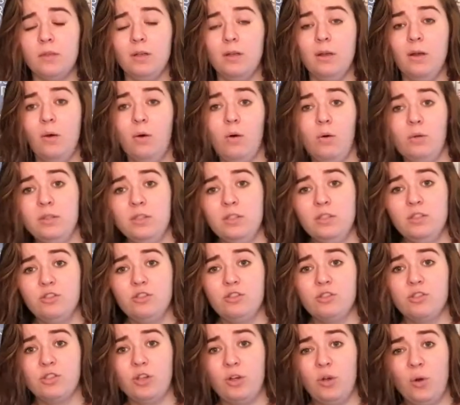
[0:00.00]
Holden's
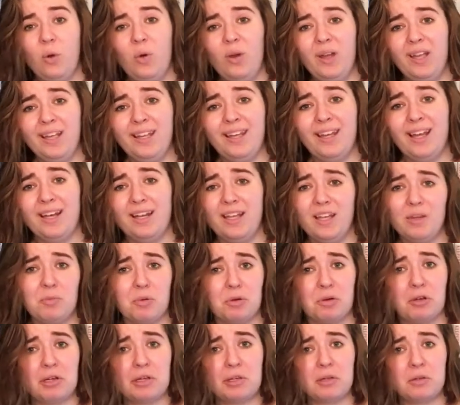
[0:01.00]
just annoying and
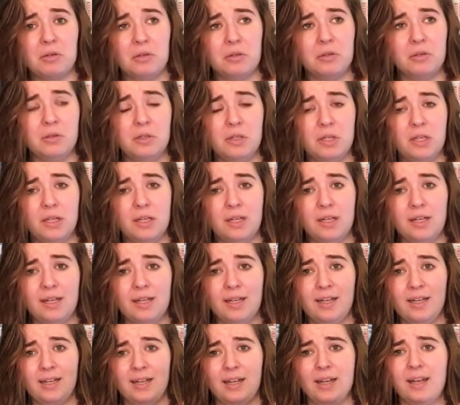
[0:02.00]
hypocritical.
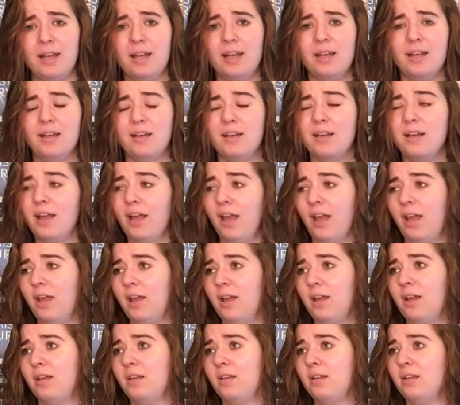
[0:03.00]

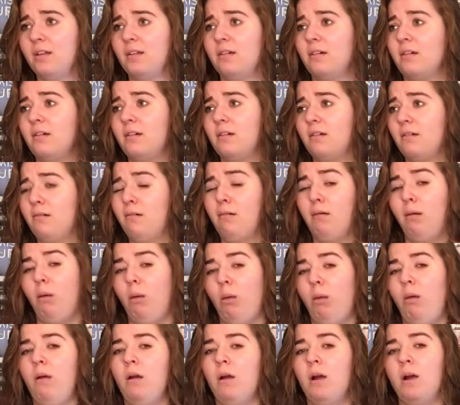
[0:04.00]
And
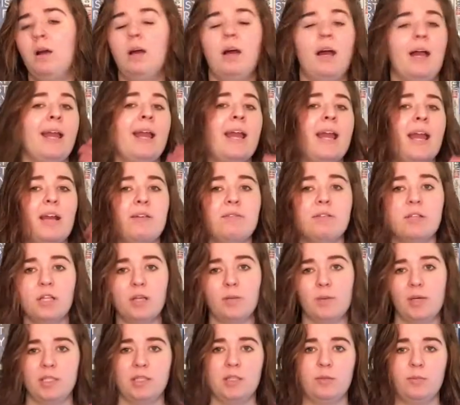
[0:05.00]
I hate everything
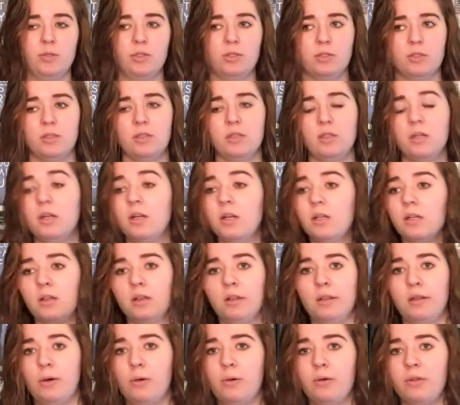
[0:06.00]
about that book.
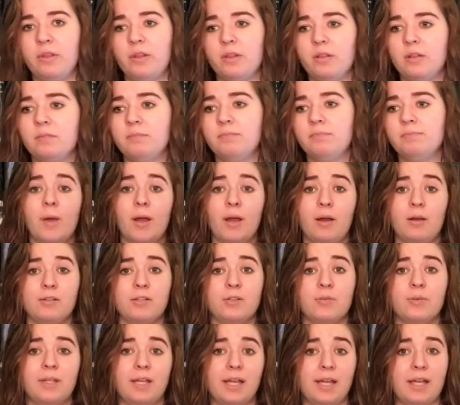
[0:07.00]
Loathe it. I
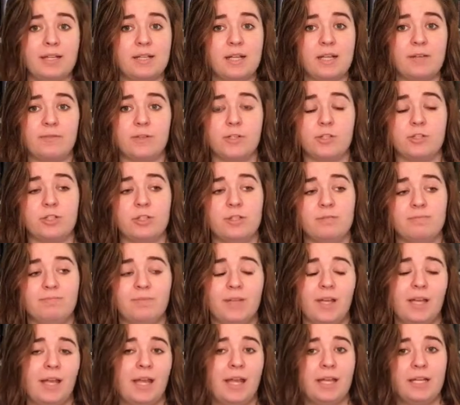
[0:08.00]
also really hate Divergent.
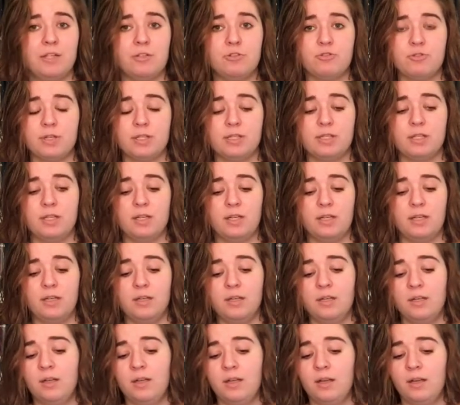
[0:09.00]
I hated Triss in it.
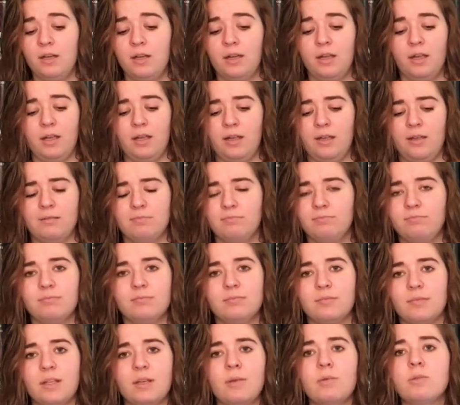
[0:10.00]

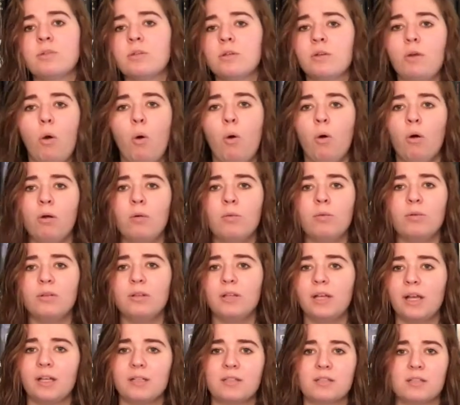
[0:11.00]
It was a horrible,
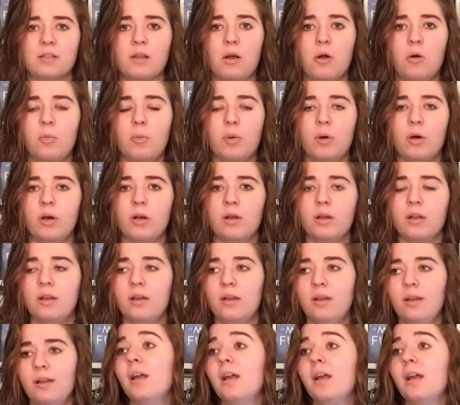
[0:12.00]
like, slow book.